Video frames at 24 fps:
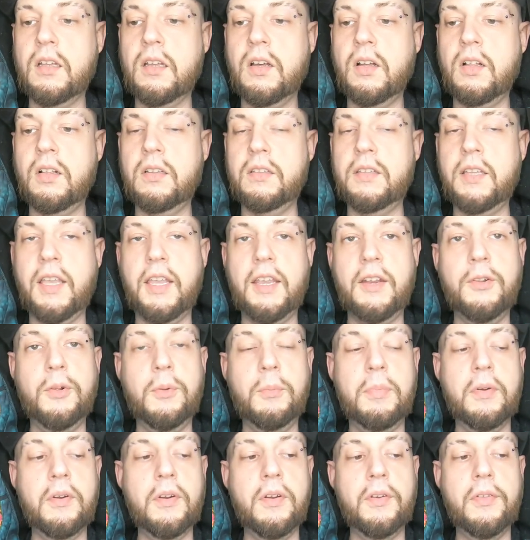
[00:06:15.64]
called Anal
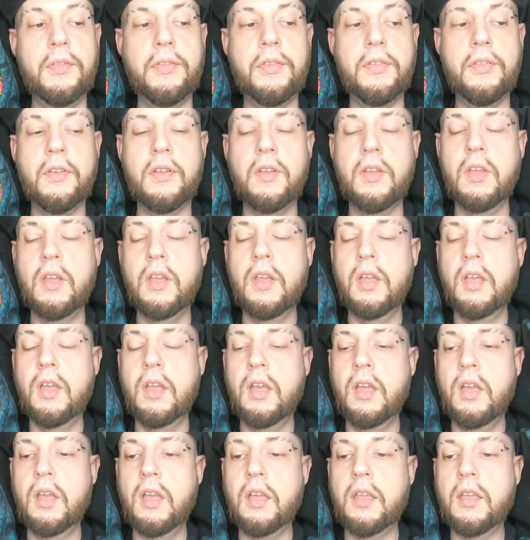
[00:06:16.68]
Birth.
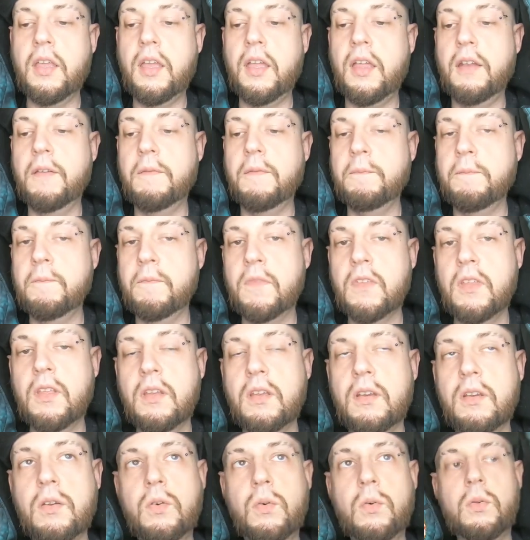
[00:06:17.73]
Again,
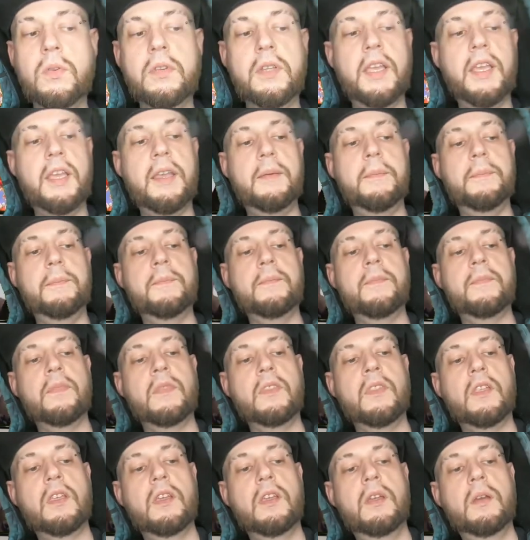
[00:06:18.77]
cool name,
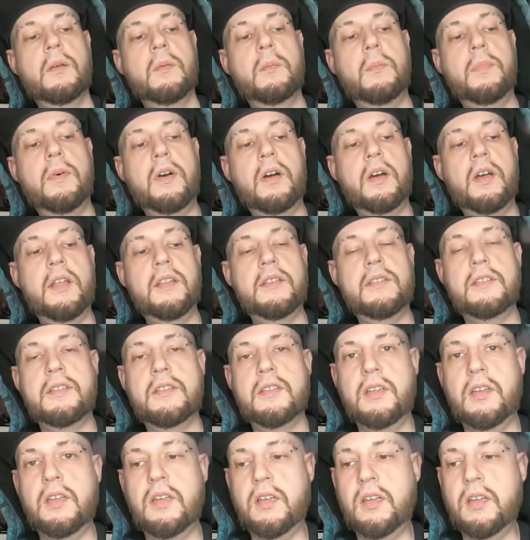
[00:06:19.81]
but